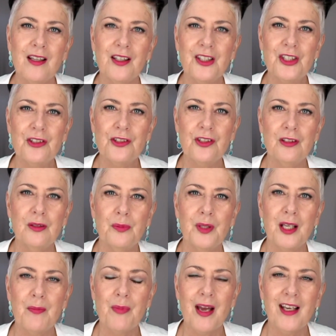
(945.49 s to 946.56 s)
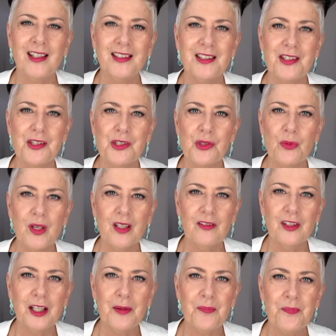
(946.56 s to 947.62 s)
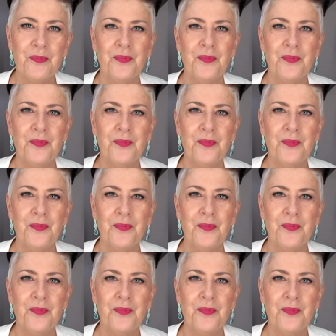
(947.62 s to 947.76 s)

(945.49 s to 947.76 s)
on YouTube and get back into the swing of it.